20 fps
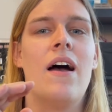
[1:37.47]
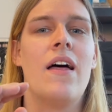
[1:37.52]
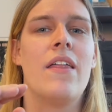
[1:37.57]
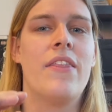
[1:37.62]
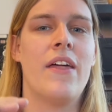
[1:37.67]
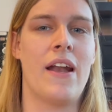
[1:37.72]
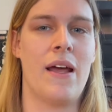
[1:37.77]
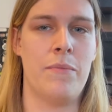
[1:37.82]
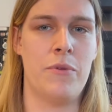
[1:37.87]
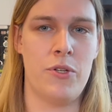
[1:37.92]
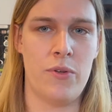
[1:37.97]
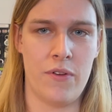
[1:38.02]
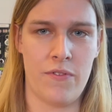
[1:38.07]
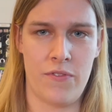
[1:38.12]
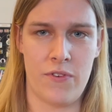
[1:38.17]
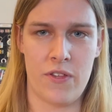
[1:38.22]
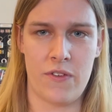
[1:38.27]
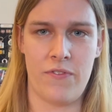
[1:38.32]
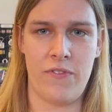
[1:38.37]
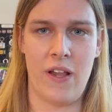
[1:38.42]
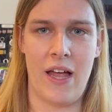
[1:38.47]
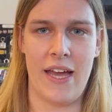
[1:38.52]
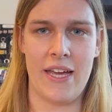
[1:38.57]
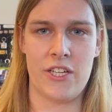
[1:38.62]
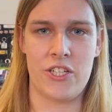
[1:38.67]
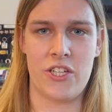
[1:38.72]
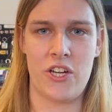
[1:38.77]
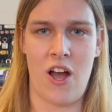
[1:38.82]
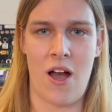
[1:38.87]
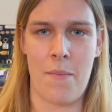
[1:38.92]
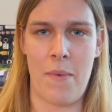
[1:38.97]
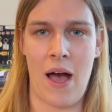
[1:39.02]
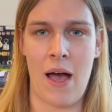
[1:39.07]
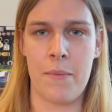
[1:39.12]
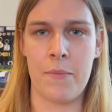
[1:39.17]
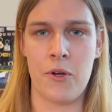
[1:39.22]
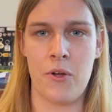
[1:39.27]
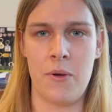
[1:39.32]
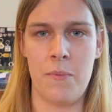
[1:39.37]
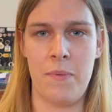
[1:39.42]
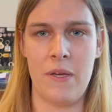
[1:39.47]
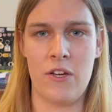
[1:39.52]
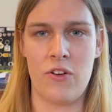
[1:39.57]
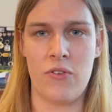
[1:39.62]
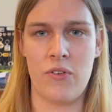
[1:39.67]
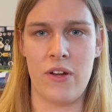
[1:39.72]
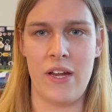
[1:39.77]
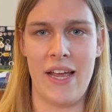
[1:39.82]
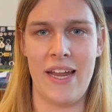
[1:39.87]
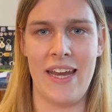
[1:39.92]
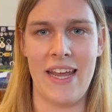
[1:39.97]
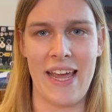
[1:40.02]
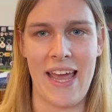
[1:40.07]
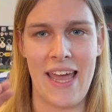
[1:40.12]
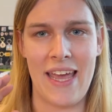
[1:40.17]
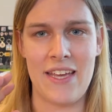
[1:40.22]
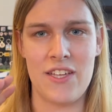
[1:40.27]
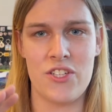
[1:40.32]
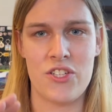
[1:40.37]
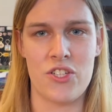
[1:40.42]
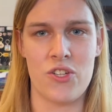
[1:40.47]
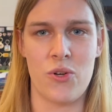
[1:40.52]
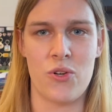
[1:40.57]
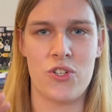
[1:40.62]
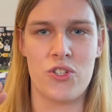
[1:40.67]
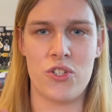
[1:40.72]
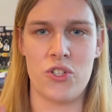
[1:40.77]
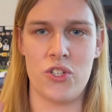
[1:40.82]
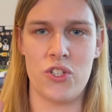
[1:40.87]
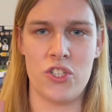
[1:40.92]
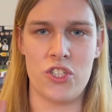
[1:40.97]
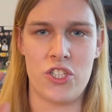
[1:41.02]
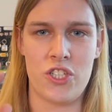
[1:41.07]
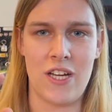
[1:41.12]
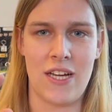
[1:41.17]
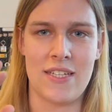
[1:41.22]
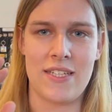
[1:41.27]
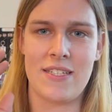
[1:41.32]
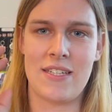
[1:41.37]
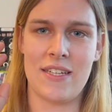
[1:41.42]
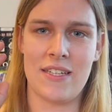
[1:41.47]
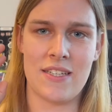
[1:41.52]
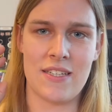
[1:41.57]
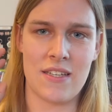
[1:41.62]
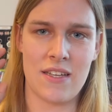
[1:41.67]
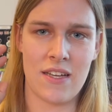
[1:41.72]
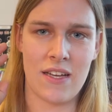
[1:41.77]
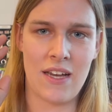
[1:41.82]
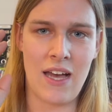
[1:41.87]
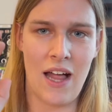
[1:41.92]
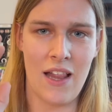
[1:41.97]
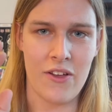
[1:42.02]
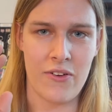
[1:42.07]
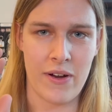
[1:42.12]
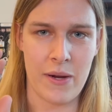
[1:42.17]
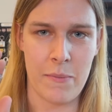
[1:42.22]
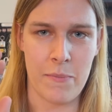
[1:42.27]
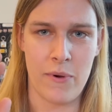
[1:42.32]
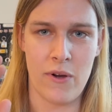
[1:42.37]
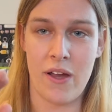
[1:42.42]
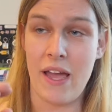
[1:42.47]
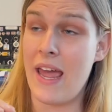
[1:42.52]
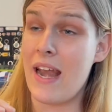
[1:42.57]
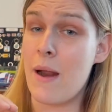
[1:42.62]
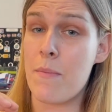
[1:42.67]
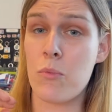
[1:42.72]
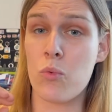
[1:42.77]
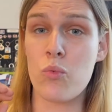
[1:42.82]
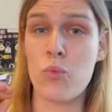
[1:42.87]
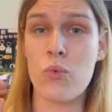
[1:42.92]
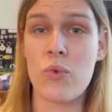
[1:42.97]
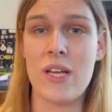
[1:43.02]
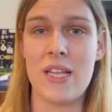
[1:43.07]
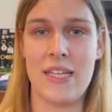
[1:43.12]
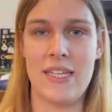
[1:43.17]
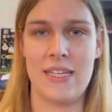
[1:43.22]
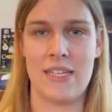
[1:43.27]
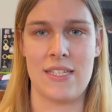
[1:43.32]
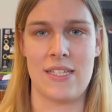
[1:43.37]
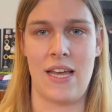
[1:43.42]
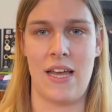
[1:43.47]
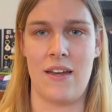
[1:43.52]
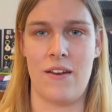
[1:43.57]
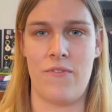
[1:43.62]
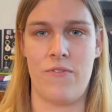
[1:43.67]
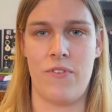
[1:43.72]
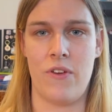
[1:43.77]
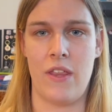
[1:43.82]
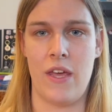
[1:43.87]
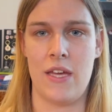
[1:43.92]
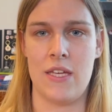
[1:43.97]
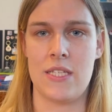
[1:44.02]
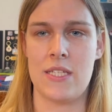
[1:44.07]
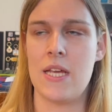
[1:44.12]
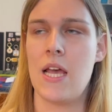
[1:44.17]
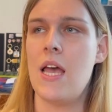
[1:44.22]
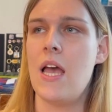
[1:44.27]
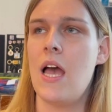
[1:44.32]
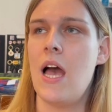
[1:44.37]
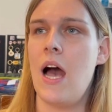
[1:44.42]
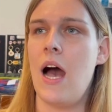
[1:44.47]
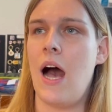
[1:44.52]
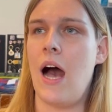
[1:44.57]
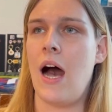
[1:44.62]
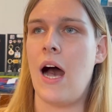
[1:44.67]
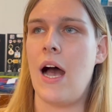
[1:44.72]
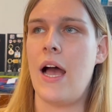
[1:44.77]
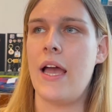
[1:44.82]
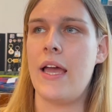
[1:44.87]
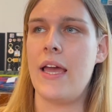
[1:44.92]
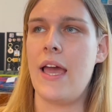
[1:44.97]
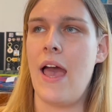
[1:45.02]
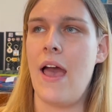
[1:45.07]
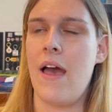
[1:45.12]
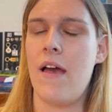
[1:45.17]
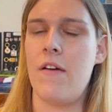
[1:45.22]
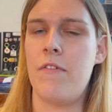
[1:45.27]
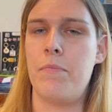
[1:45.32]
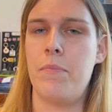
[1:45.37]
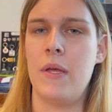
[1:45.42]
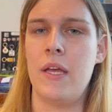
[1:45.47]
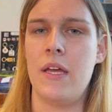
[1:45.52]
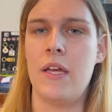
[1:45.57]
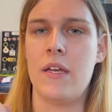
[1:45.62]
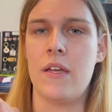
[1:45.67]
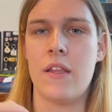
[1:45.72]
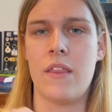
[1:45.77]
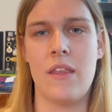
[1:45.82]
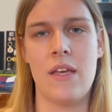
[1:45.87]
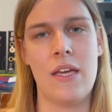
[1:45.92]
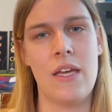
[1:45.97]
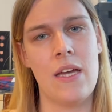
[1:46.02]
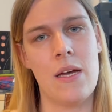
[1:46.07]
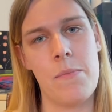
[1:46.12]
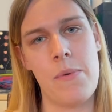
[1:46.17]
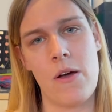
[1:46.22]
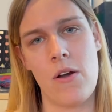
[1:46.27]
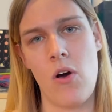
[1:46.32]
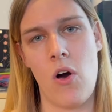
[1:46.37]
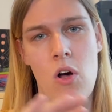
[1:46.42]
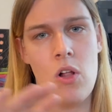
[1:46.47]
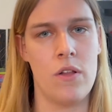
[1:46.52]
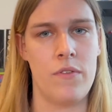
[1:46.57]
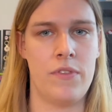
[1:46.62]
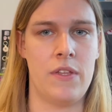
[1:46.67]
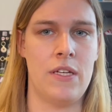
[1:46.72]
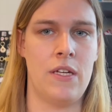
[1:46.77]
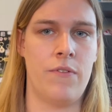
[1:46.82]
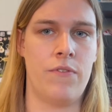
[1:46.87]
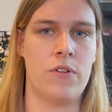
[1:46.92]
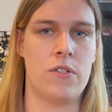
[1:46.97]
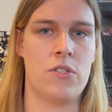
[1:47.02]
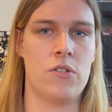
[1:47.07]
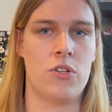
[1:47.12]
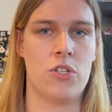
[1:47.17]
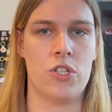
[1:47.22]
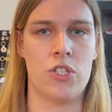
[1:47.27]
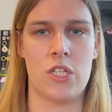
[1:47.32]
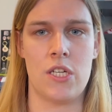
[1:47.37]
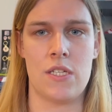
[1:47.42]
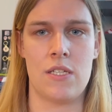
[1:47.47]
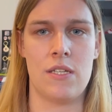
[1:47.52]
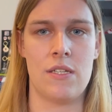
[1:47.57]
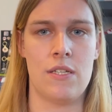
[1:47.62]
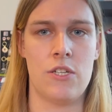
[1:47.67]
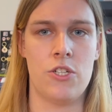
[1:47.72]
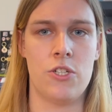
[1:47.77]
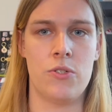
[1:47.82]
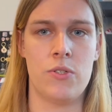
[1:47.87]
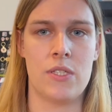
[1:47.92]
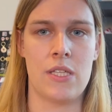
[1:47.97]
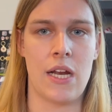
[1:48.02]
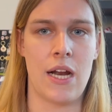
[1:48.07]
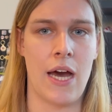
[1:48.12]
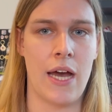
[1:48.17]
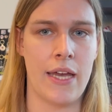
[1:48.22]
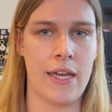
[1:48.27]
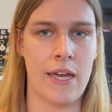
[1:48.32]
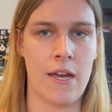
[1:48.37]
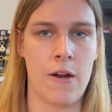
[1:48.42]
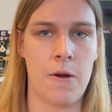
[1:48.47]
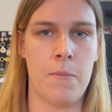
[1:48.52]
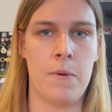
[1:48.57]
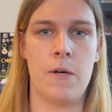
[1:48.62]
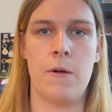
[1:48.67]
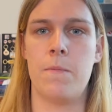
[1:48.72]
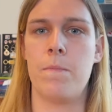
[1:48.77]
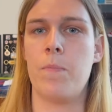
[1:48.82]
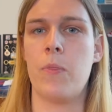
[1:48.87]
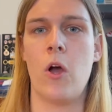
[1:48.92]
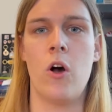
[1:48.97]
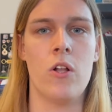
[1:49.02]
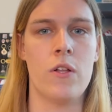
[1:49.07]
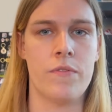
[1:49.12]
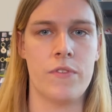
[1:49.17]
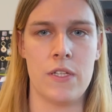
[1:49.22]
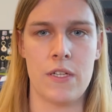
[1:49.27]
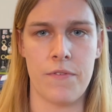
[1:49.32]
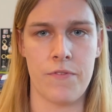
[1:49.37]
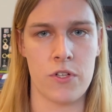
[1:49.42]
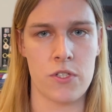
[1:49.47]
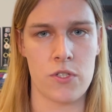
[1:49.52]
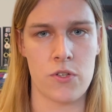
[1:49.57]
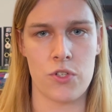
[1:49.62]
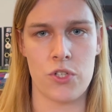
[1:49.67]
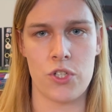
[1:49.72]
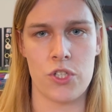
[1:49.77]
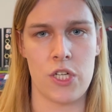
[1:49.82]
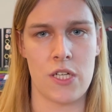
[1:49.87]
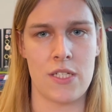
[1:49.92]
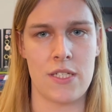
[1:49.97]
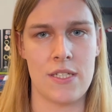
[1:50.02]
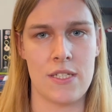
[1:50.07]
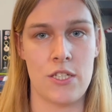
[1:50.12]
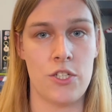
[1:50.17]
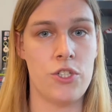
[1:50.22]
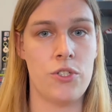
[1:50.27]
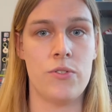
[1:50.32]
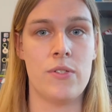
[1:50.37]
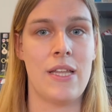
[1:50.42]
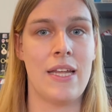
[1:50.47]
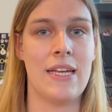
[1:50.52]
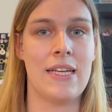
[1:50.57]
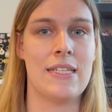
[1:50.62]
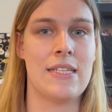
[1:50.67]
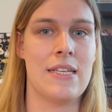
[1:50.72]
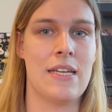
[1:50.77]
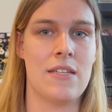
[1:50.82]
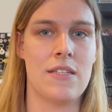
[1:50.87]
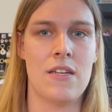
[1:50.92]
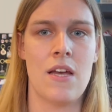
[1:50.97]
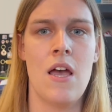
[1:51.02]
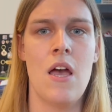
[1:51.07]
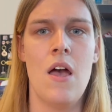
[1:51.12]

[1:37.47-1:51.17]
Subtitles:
that I'm doing for the Flag Shop. I'm going to be creating a social justice coloring book, and I'm really excited for this. I have been thinking about all of the different social justice issues that I care about, all of the different social justice issues that exist,